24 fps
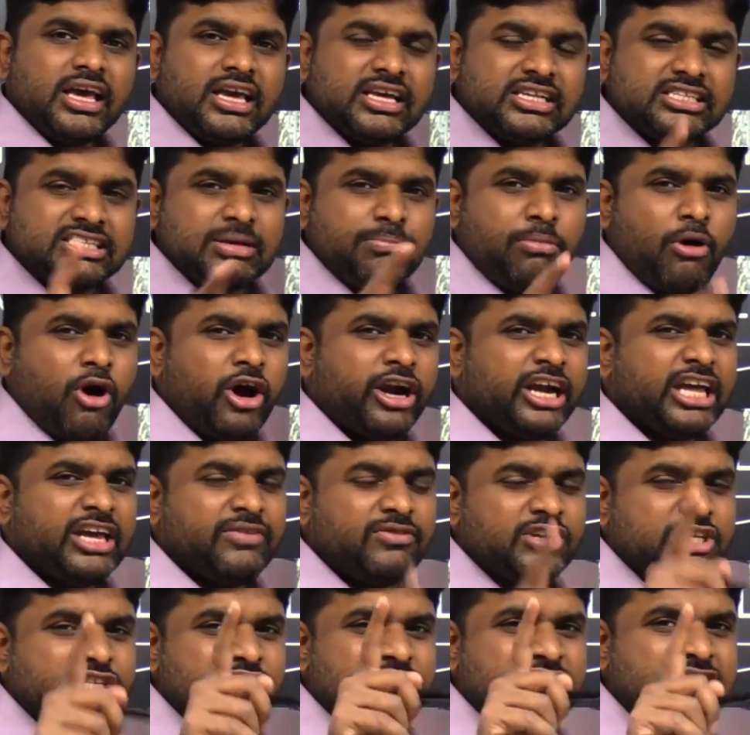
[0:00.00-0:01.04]
is the
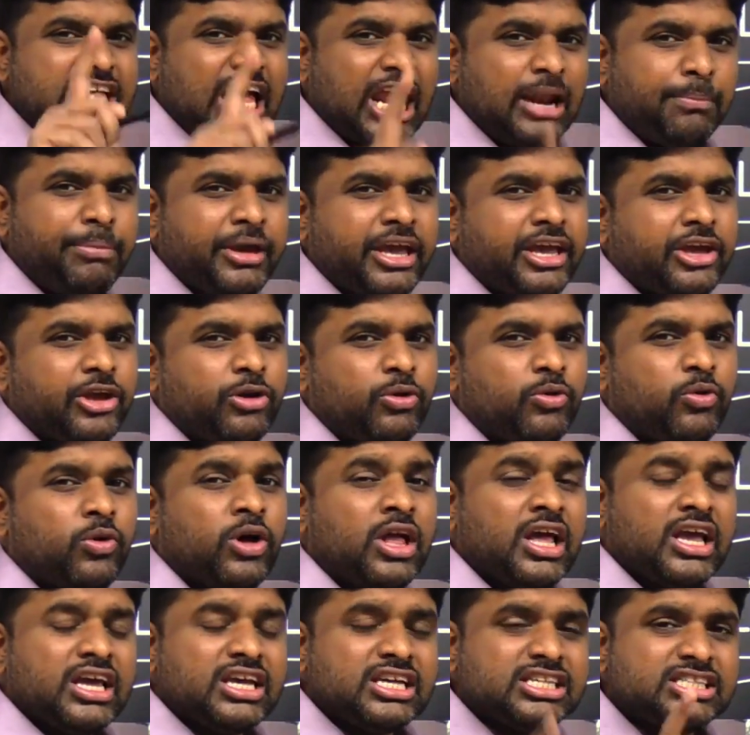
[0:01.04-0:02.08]
body which is helping
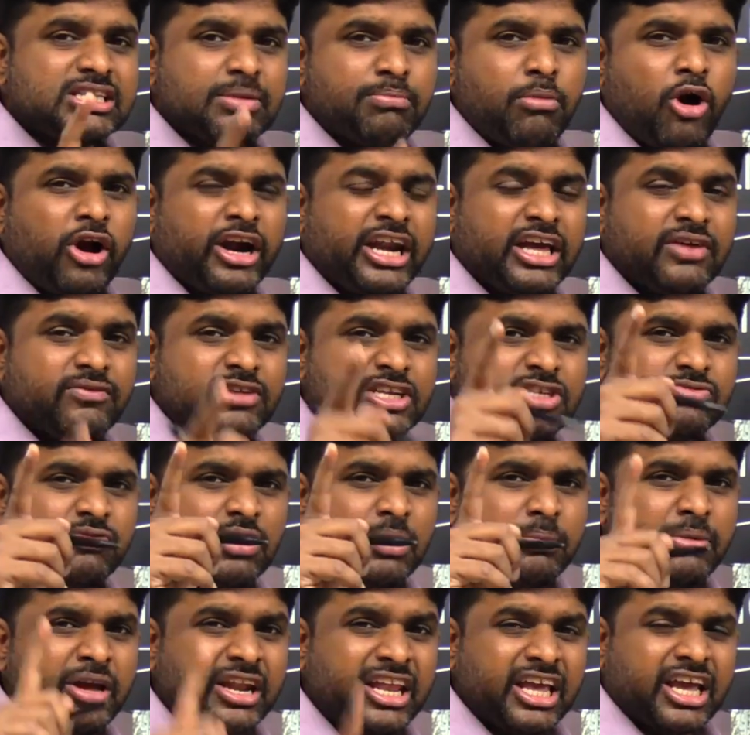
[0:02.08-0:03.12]
you, is the body which
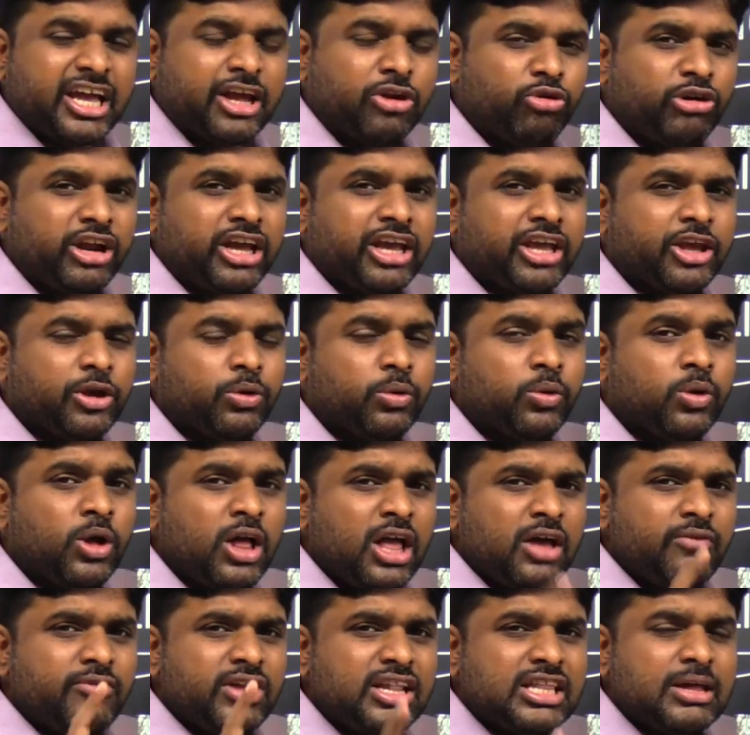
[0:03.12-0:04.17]
will be recruiting you,
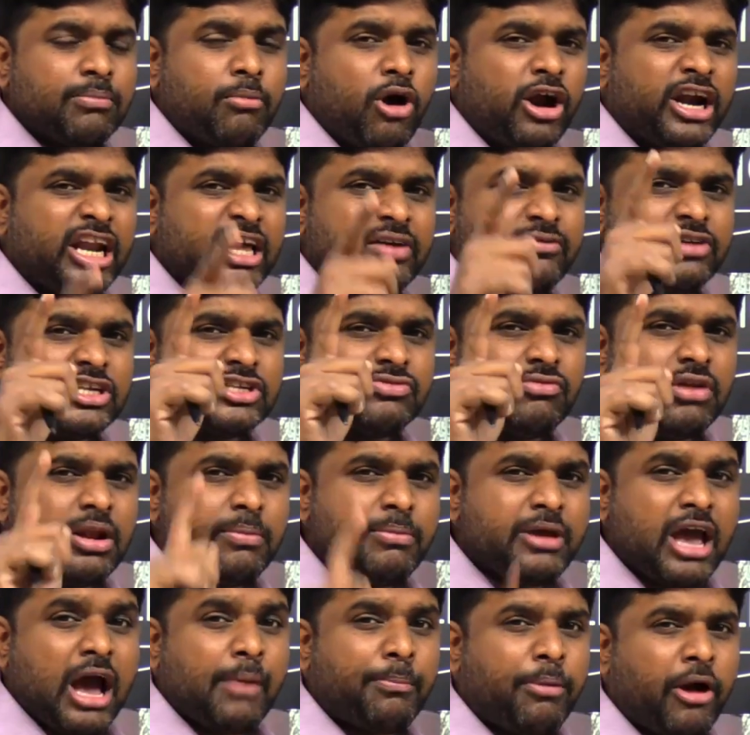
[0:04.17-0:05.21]
will the body which
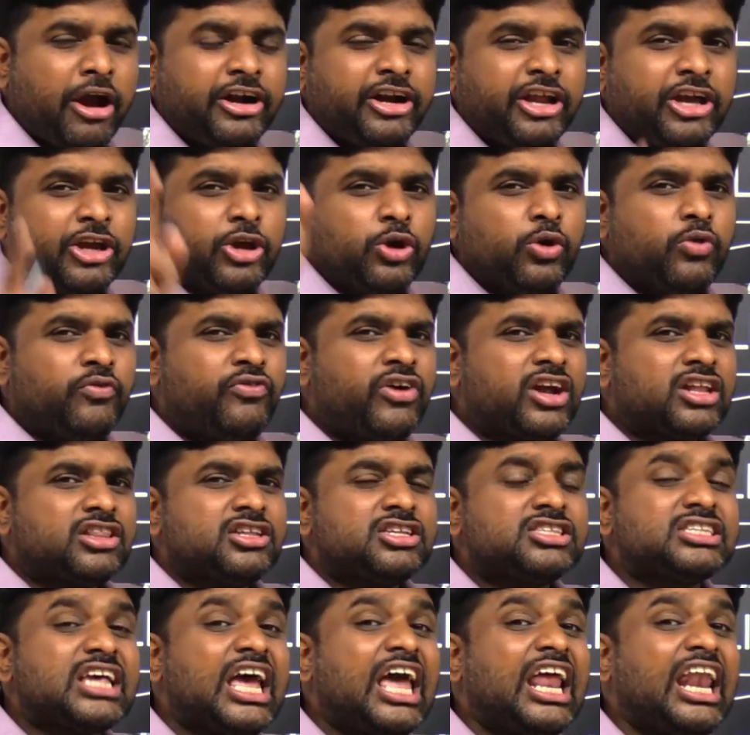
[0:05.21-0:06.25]
will be appointing you for
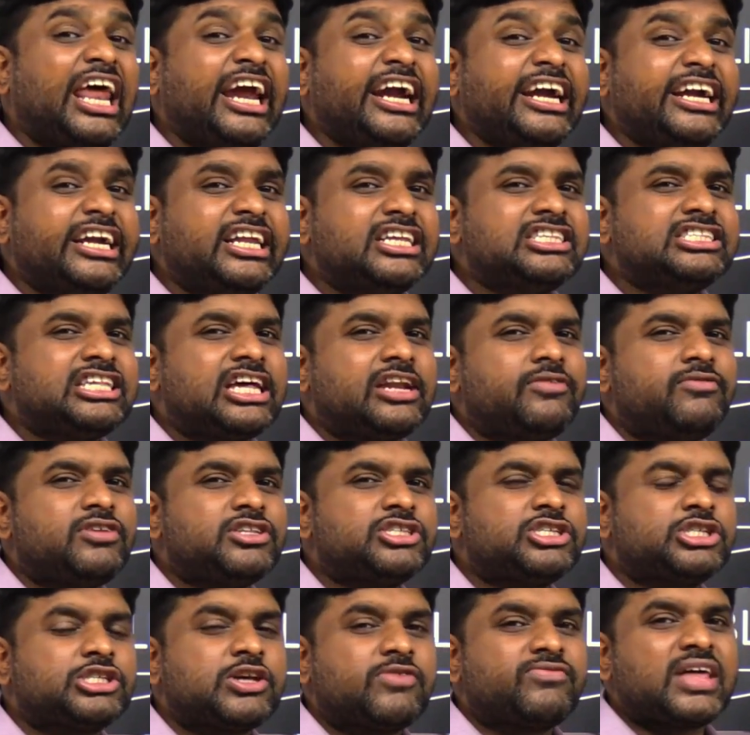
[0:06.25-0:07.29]
this elite
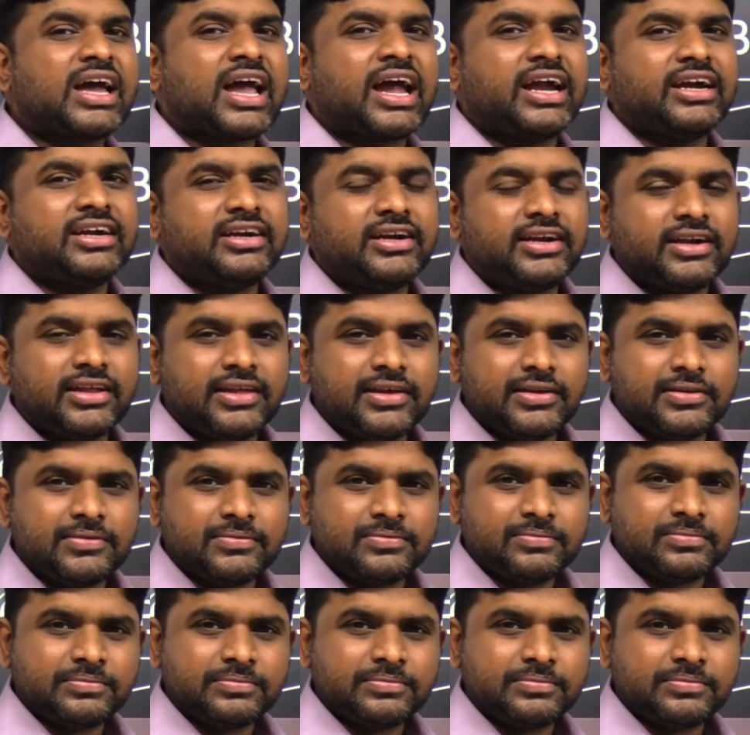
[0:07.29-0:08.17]
services of the country.